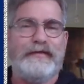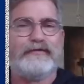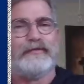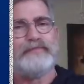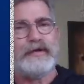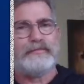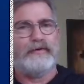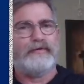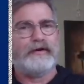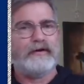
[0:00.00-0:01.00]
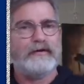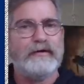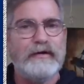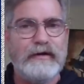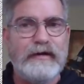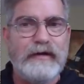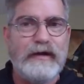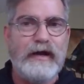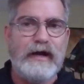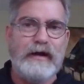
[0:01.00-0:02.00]
These are people that are
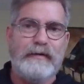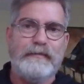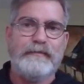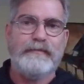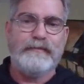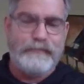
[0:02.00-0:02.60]
um,